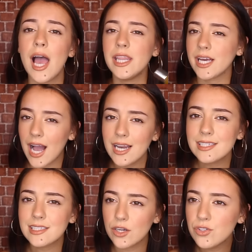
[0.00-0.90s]
And that
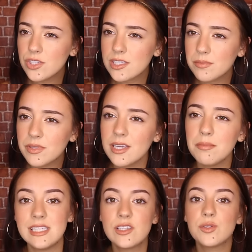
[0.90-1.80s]
kind of tells you something.
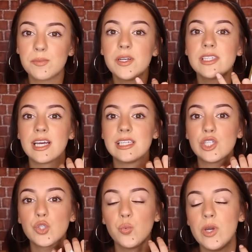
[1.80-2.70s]
This smells like a
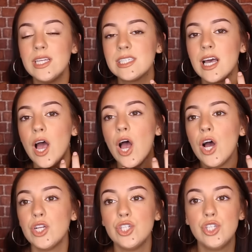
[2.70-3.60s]
sweet
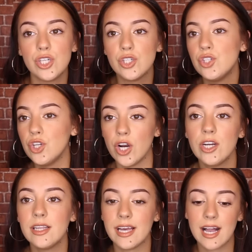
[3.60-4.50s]

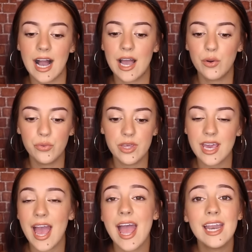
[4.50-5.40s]
dessert. Like, I don't
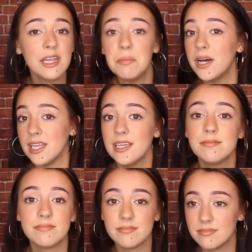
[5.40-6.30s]
think anybody,
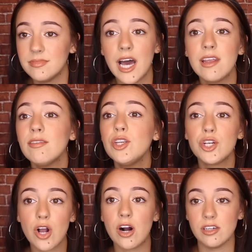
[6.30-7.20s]
not even
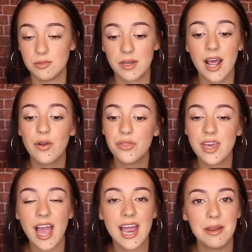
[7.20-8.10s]
your dogs, but I don't
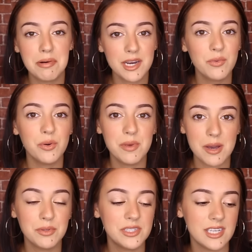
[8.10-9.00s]
think anybody will be
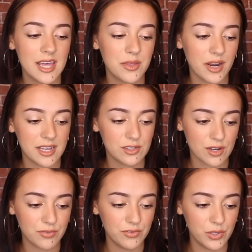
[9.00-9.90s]
able to get their hands
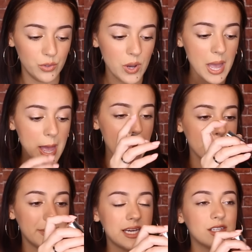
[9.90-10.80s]
off of you
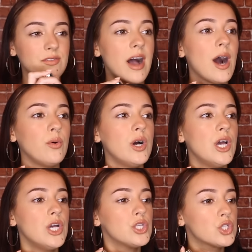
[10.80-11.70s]
because of how
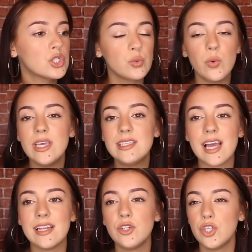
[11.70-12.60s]
sweet
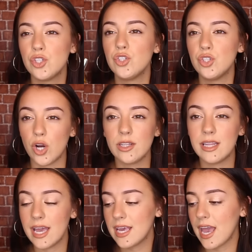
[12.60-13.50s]
and
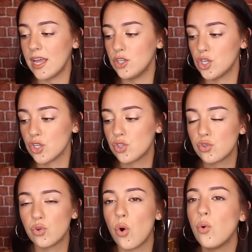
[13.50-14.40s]
dessert-like and just
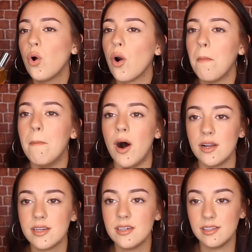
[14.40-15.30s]
so
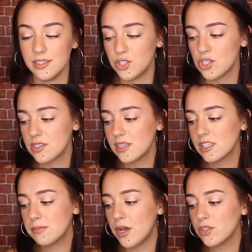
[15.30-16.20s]
gourmand and delicious
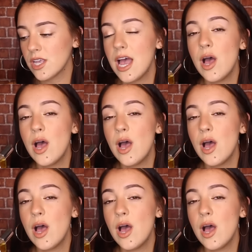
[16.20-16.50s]
this smells.